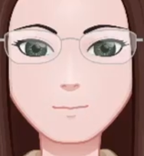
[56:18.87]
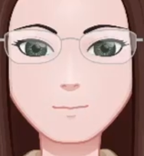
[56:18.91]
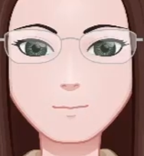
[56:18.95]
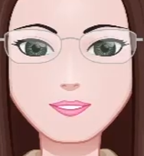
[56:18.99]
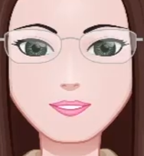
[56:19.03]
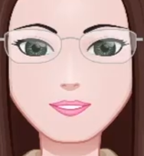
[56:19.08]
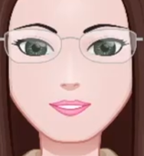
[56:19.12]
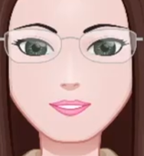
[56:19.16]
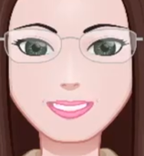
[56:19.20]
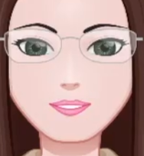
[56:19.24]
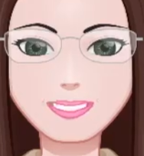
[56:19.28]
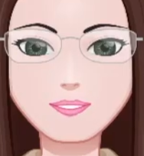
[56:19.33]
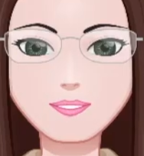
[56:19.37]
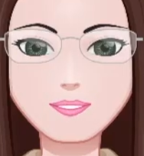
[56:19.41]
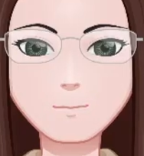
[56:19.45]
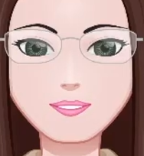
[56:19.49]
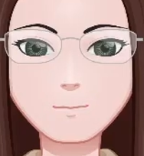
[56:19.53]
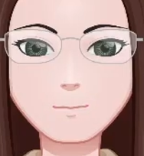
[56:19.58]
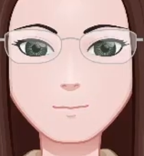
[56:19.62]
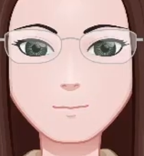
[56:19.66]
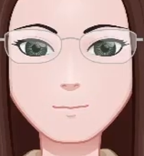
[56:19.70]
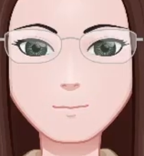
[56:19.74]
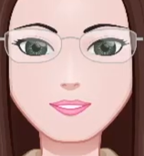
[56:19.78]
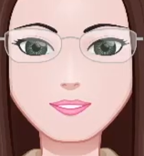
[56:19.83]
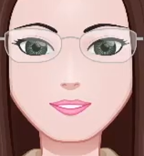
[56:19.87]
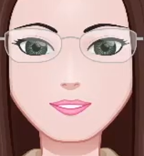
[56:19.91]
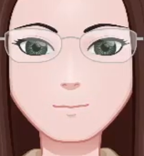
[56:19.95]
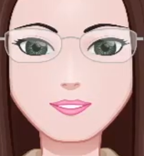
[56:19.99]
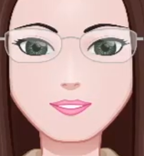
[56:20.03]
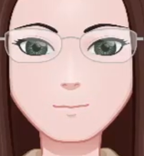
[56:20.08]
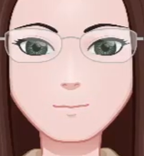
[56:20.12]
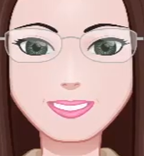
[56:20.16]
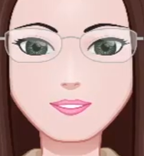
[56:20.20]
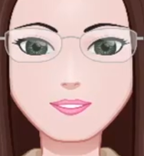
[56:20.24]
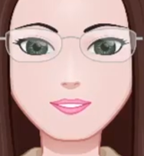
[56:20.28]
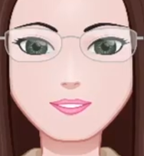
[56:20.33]
Unless it's a really
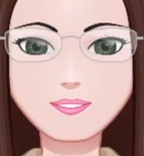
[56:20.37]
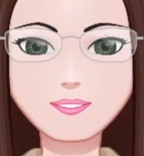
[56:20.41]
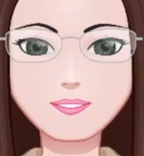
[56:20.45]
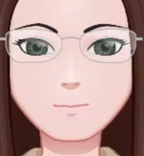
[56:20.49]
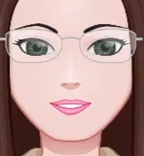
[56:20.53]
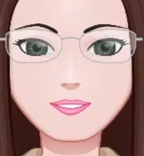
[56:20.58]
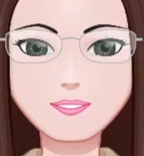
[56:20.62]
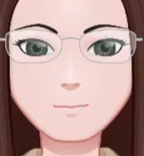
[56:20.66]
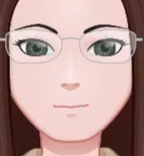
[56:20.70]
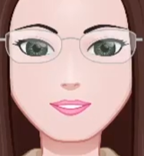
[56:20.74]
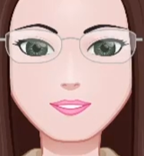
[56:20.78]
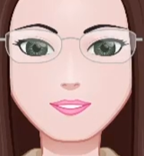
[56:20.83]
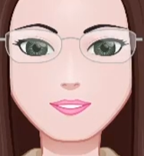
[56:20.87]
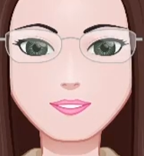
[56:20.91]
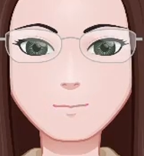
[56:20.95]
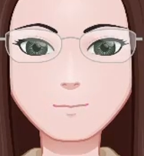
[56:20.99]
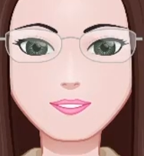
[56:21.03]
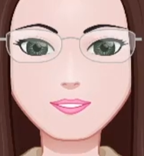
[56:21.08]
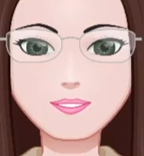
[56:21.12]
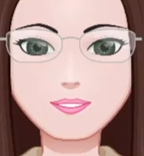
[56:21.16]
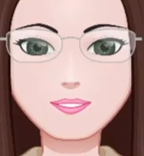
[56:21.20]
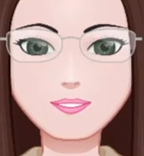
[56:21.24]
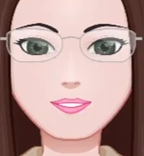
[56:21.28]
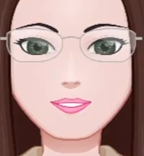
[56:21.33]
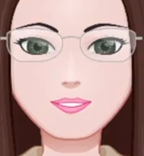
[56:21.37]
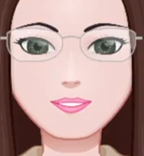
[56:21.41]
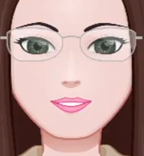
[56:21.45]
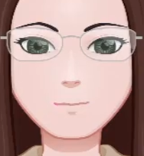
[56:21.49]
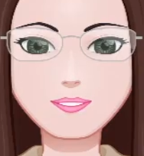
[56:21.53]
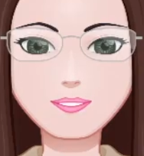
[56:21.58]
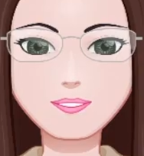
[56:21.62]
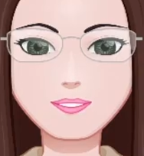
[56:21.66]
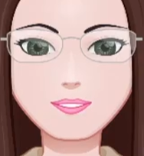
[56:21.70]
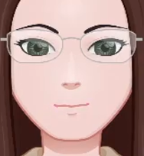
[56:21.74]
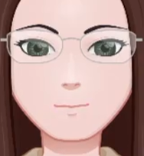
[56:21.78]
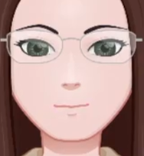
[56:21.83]
glaring hole or
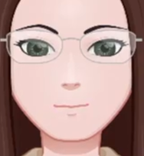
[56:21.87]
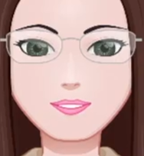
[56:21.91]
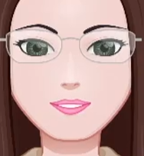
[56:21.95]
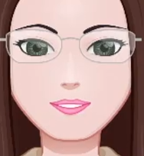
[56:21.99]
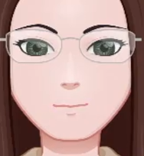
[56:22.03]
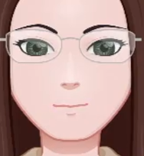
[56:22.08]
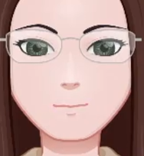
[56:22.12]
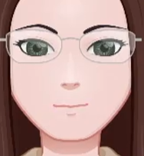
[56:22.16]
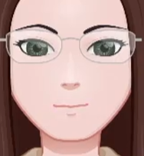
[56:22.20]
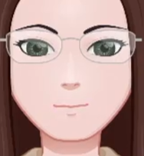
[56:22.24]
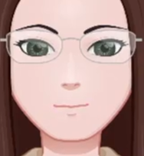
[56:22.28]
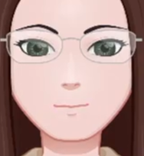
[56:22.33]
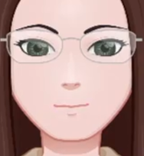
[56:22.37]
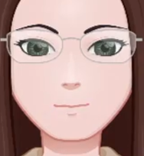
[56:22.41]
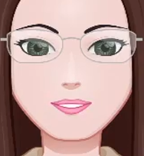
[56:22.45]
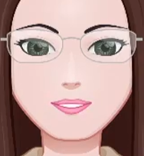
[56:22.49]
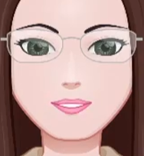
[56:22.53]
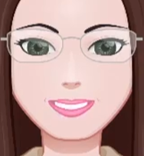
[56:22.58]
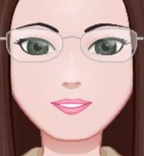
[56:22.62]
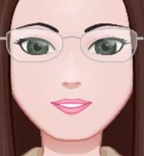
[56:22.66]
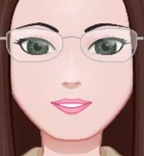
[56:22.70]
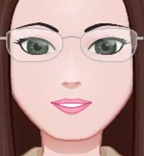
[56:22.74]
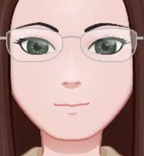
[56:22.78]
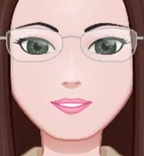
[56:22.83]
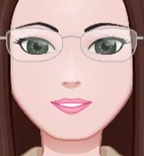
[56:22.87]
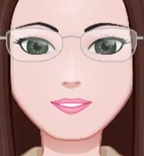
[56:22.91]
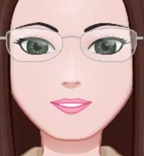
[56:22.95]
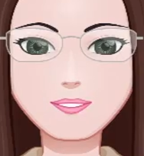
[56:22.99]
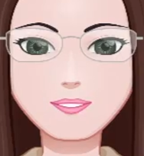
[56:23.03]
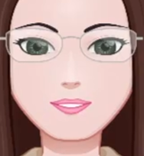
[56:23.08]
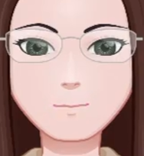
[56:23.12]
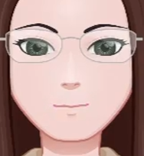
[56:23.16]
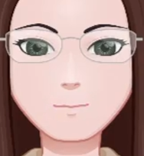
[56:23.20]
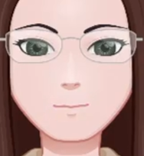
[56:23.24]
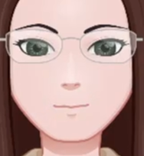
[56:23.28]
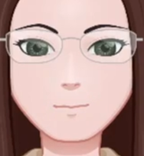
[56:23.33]
something, chances
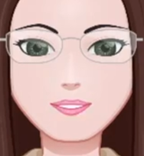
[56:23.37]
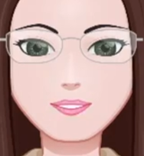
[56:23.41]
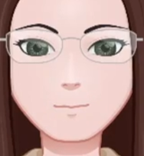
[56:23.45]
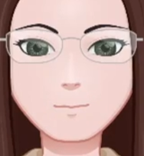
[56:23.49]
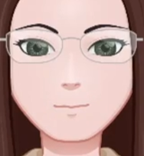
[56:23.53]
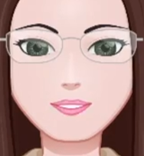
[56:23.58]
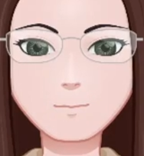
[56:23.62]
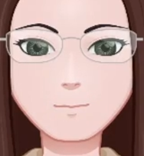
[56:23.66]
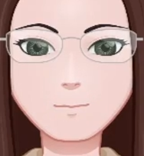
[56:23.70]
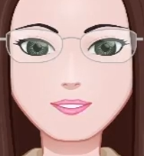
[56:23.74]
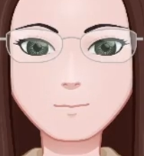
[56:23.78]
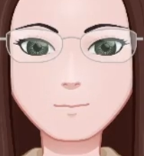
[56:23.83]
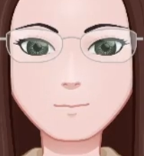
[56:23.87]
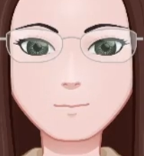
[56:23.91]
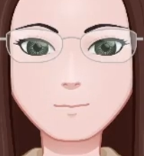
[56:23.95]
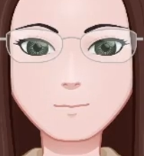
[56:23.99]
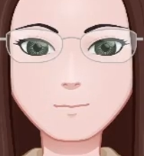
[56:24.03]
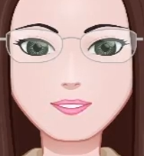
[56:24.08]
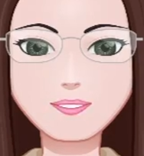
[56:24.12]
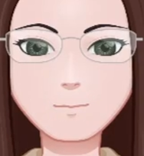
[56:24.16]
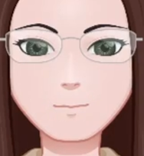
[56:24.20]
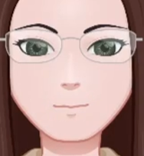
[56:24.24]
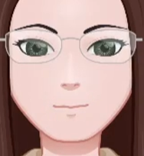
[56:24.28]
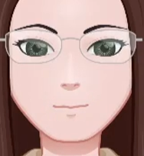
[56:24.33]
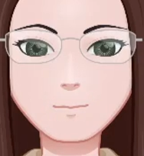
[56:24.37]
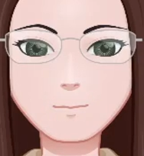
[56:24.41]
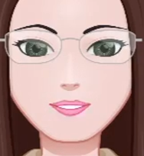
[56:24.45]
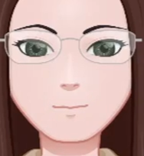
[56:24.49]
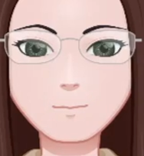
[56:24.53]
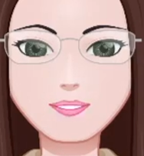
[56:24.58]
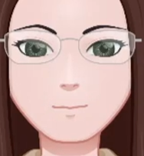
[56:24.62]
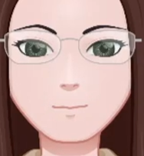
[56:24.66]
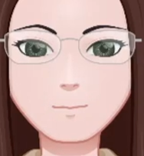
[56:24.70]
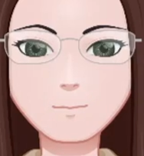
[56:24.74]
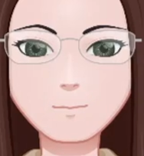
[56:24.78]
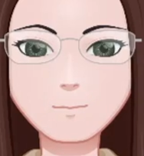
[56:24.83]
are I probably won't actually see
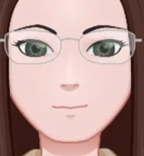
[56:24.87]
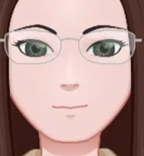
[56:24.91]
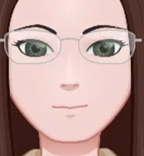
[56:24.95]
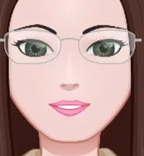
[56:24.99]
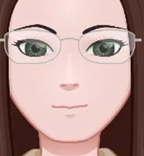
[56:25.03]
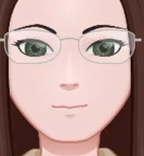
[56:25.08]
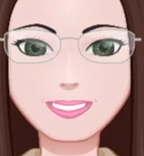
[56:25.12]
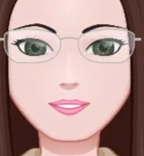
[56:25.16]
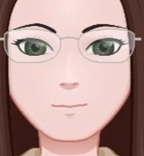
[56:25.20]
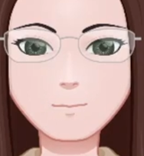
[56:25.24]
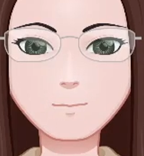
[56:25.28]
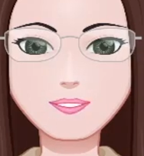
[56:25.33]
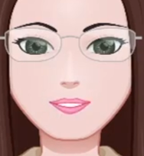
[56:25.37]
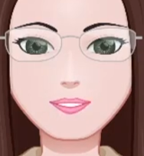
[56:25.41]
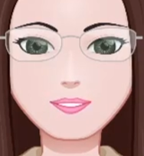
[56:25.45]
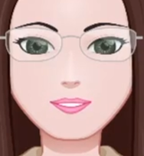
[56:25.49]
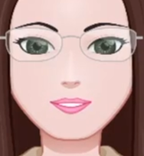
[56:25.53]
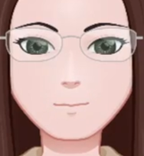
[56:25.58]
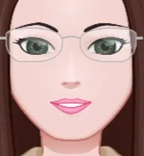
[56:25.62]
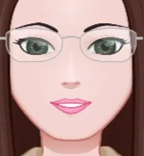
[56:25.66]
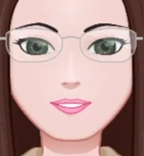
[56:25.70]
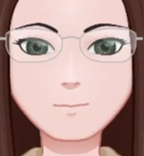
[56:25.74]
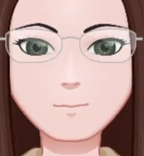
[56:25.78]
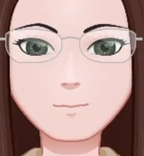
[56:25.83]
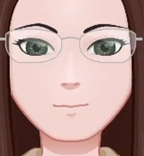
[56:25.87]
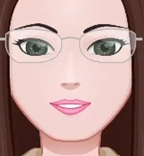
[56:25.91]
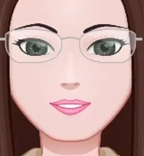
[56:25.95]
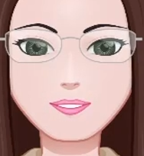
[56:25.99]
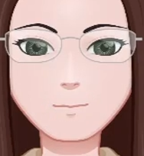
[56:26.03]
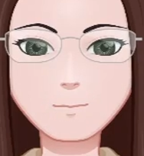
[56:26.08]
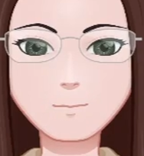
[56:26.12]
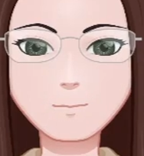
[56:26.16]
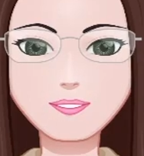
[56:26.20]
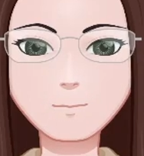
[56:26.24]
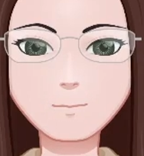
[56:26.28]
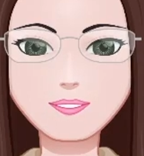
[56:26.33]
it. And in fact, I'll probably walk
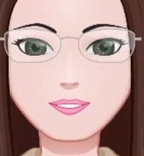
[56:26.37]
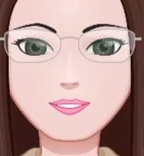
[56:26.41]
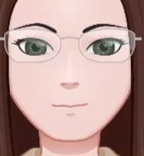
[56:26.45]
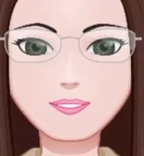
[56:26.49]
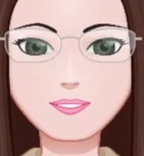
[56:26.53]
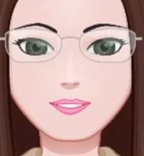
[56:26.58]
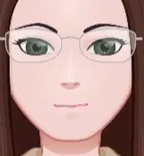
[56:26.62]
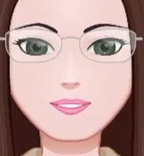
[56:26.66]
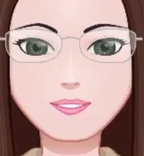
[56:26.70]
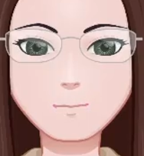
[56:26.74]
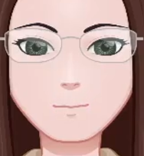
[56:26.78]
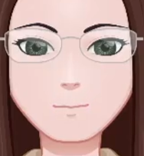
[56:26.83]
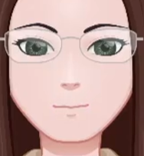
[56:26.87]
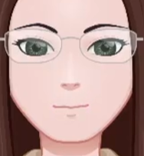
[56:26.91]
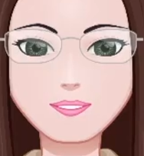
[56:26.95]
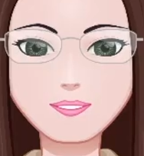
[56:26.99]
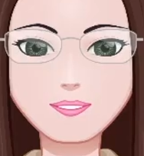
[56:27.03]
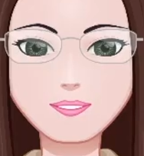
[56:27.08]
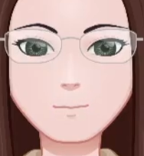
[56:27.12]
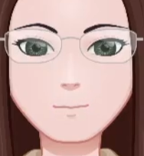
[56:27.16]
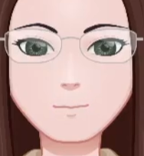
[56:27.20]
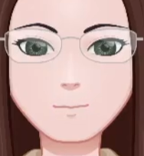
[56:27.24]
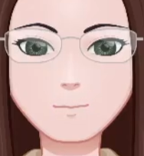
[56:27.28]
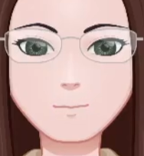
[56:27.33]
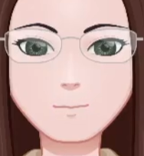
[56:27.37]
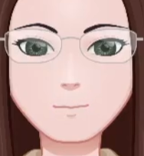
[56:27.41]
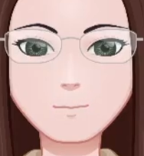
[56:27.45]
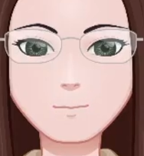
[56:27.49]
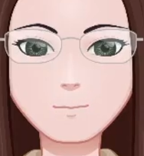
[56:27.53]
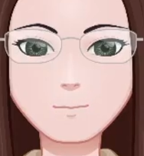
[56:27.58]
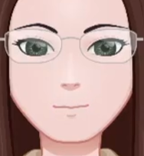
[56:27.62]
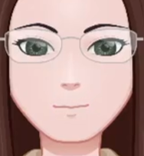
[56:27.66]
past it a lot and not even look at it.